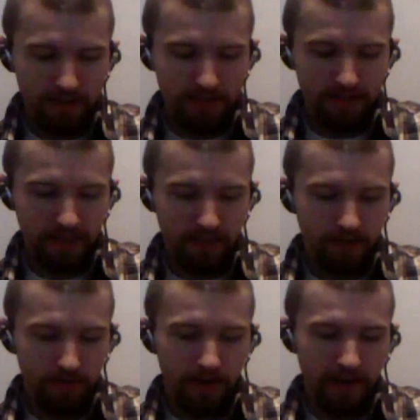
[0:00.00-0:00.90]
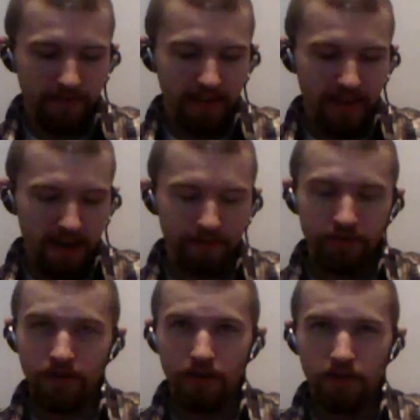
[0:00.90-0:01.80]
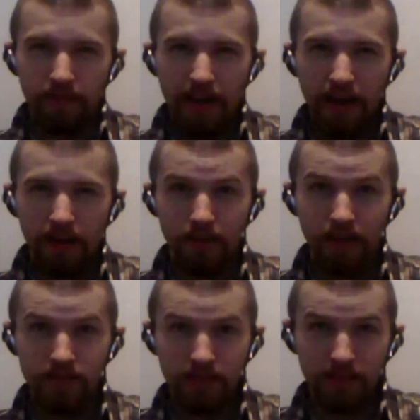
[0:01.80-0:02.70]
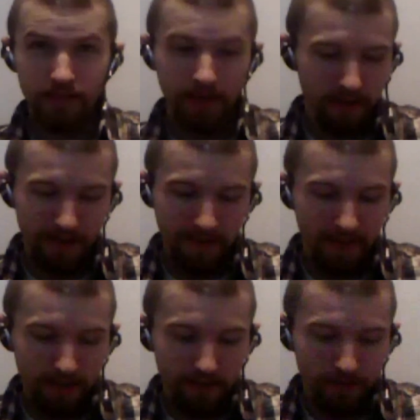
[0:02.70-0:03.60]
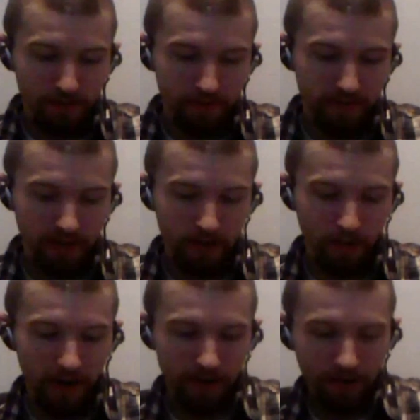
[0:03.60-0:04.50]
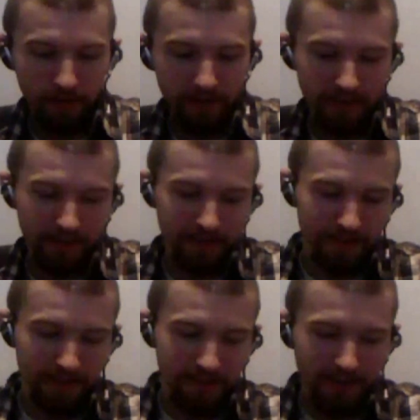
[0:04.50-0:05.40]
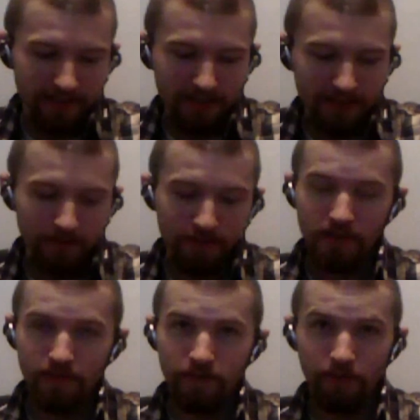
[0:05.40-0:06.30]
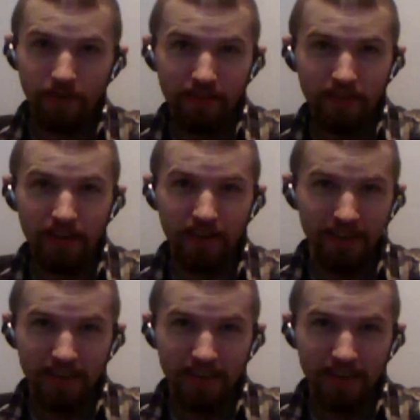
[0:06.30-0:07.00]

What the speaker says: she's like, you have the Avatar of Adolescent. You've acquired all the constitutes of Varithia.